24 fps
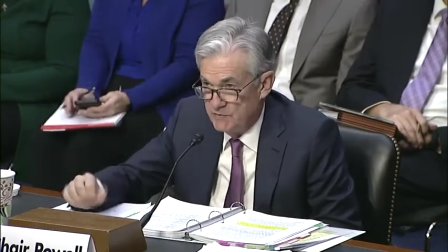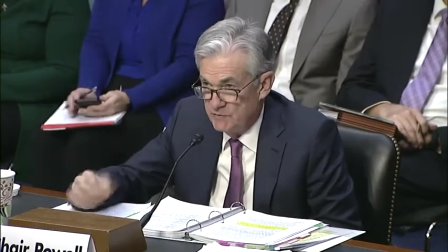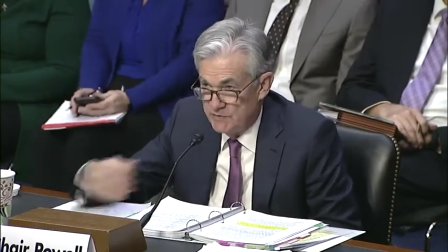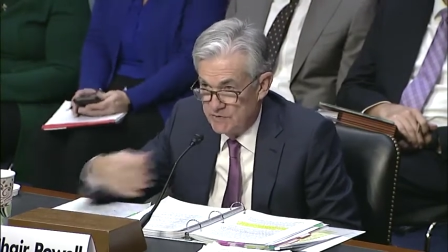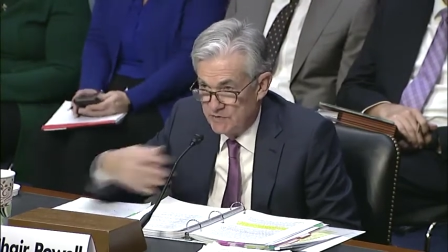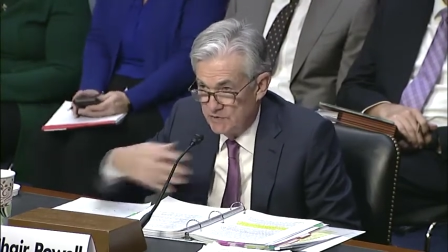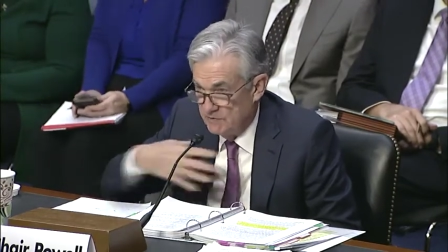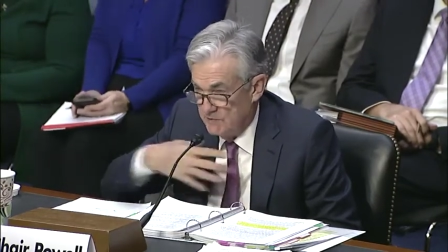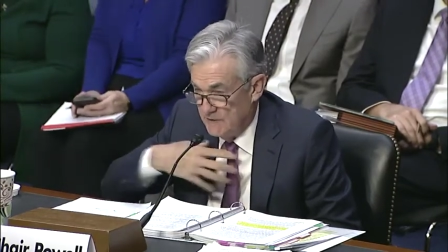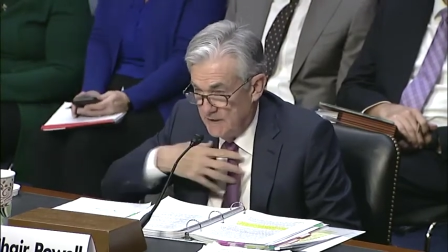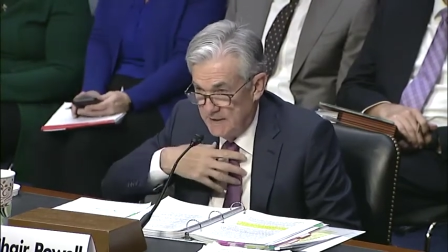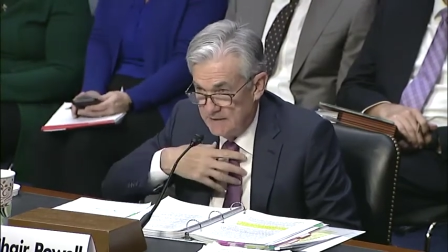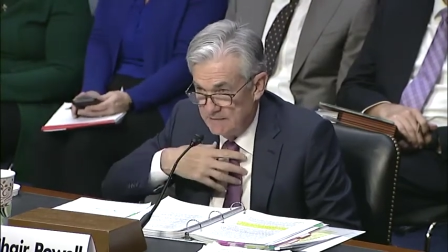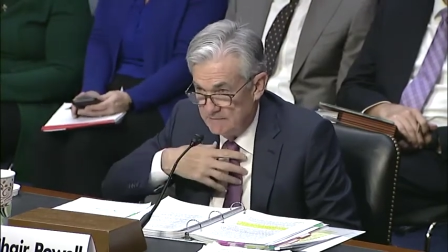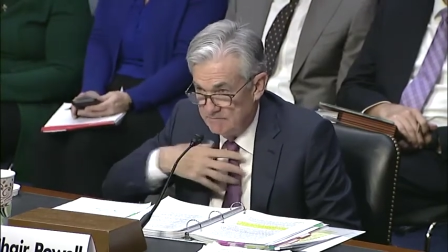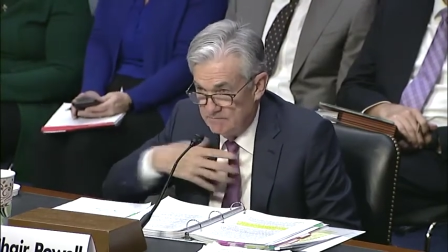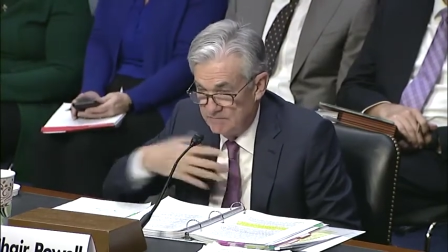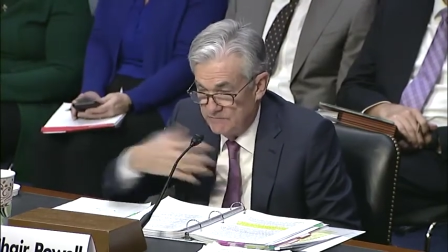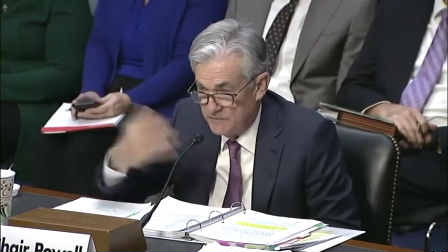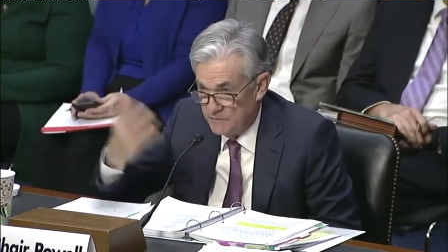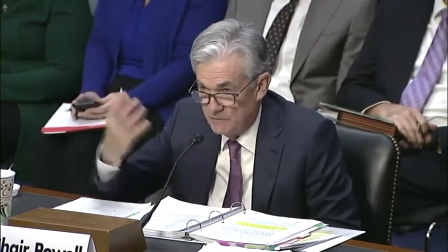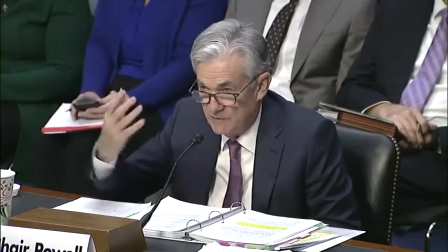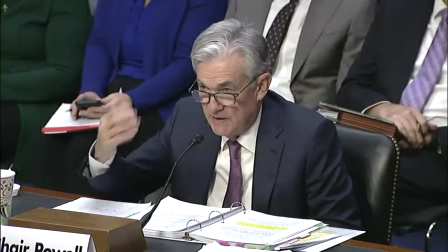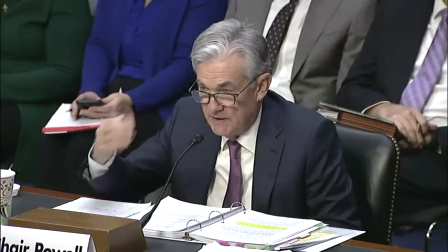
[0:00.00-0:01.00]
which are not
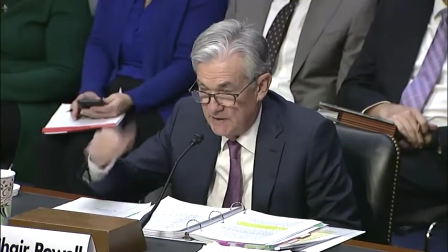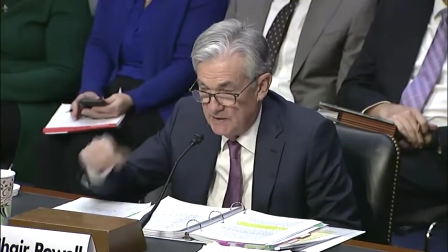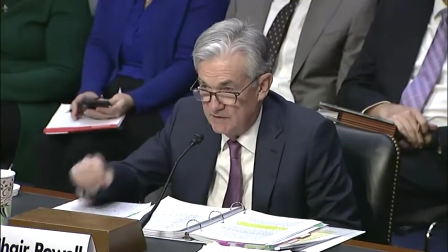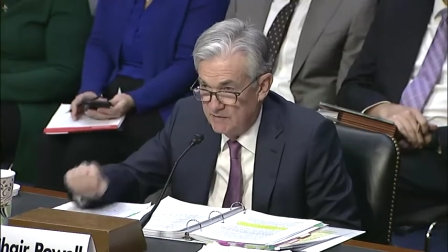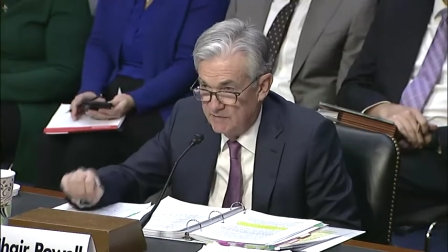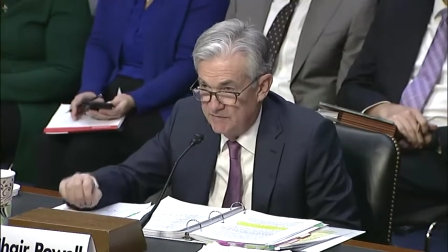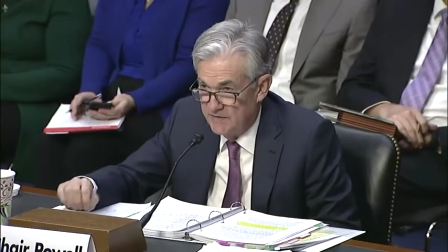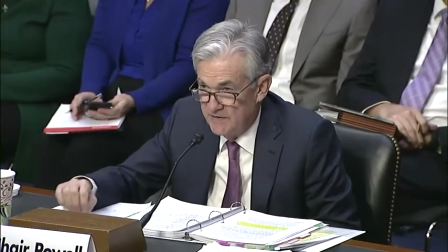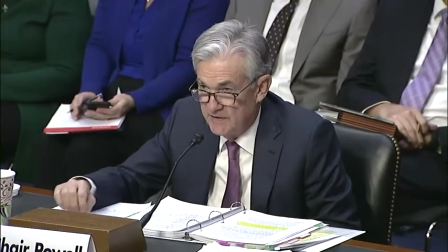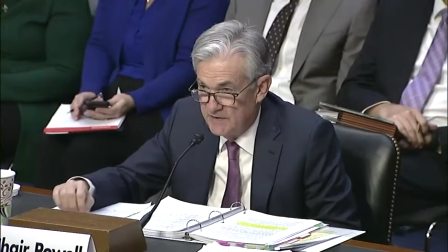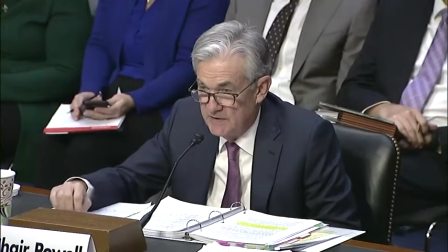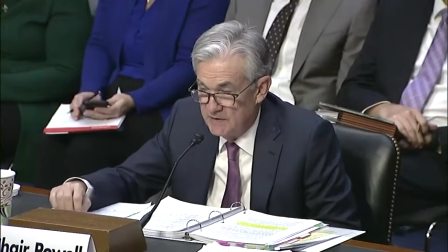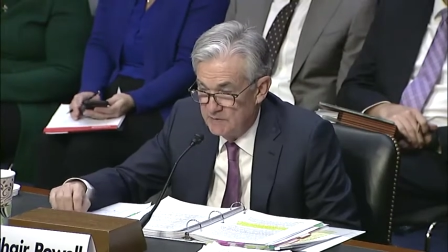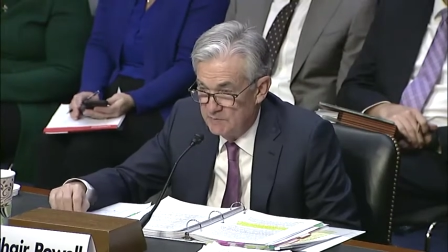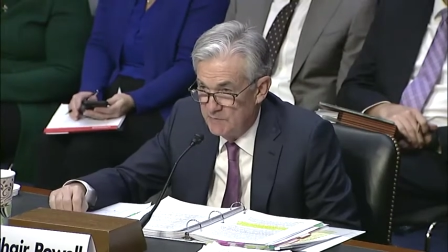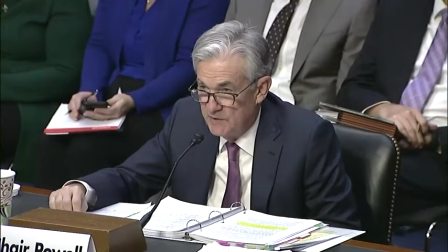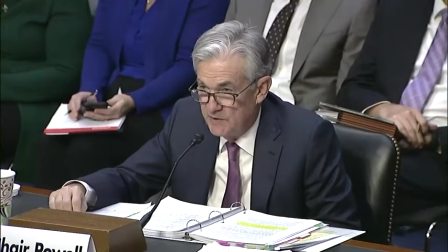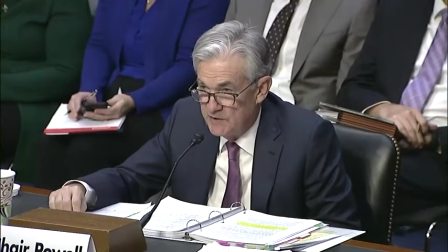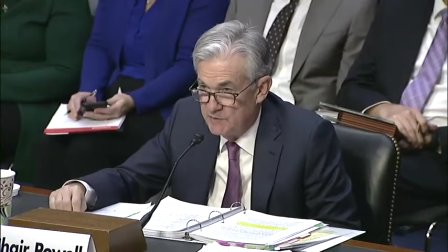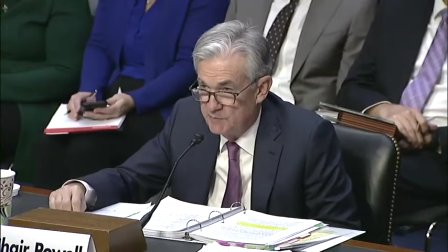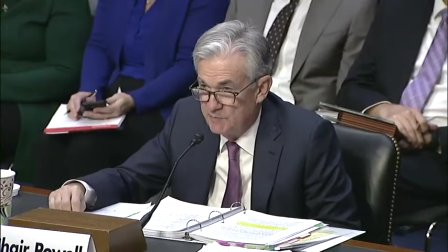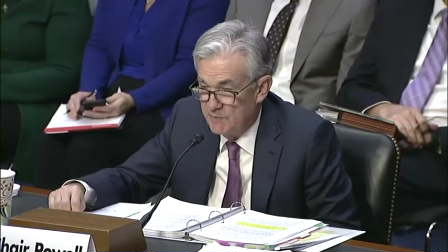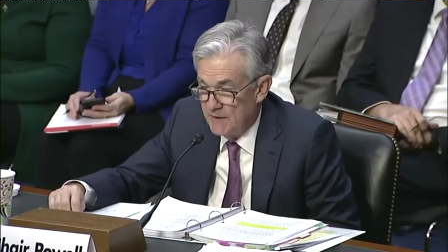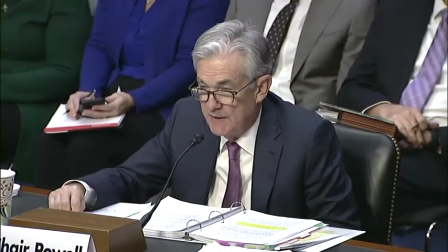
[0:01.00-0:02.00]
directly affected
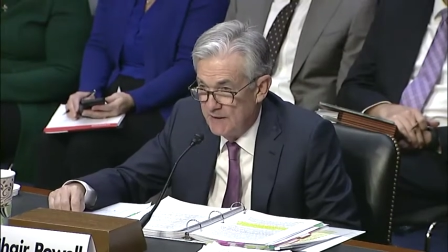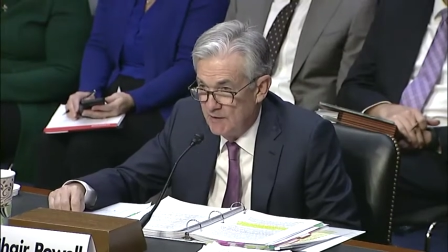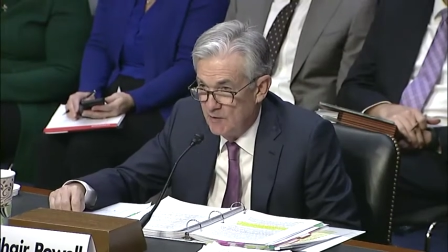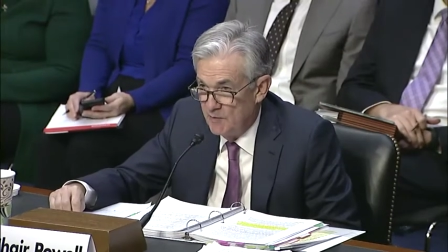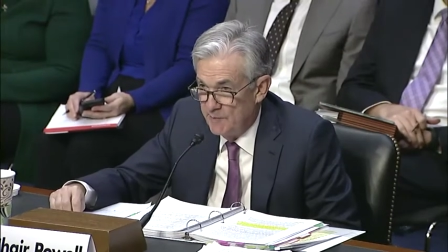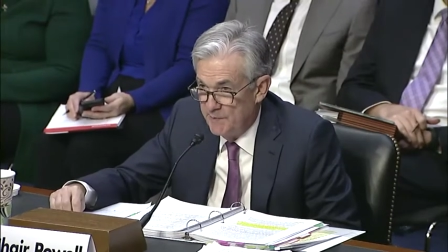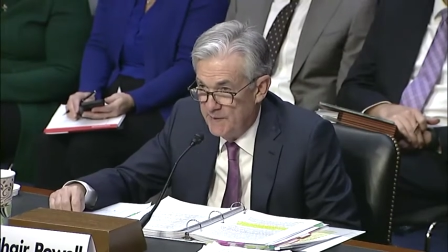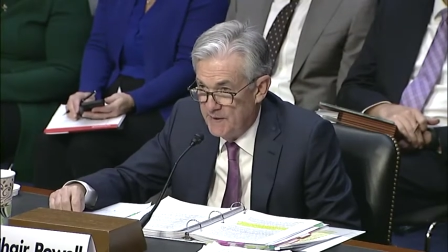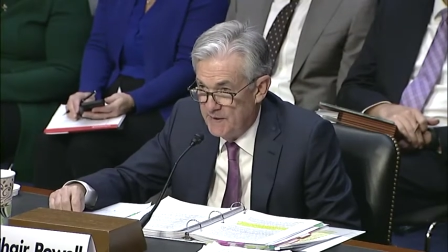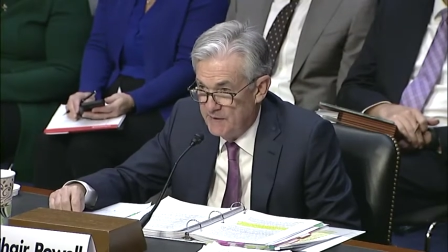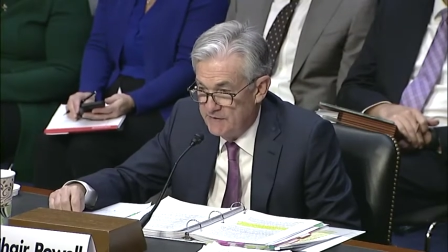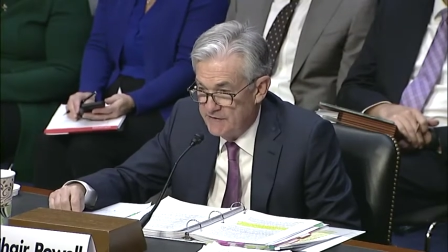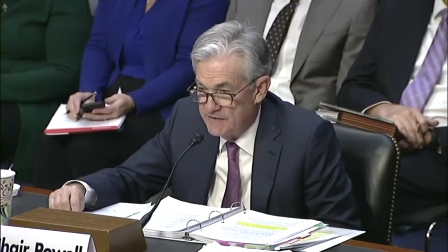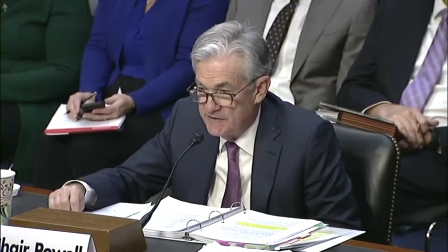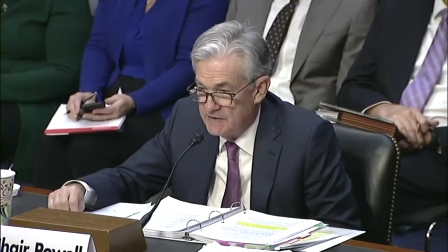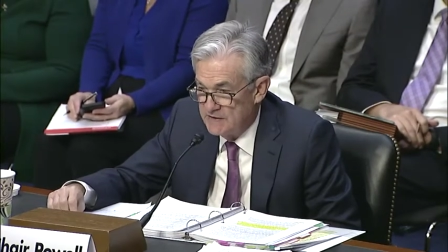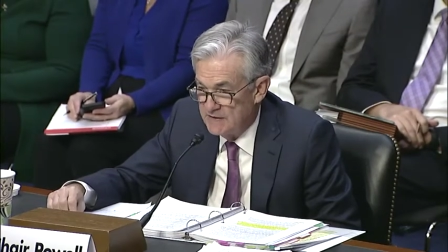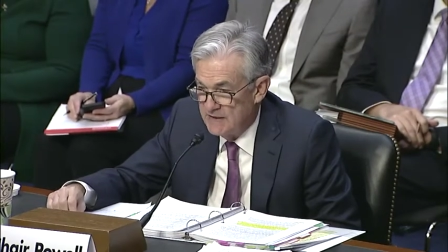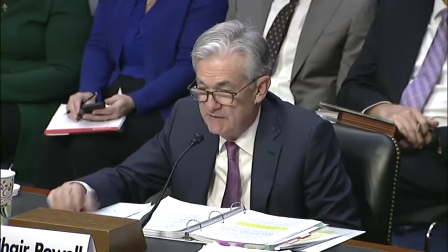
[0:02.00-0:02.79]
much by our policy,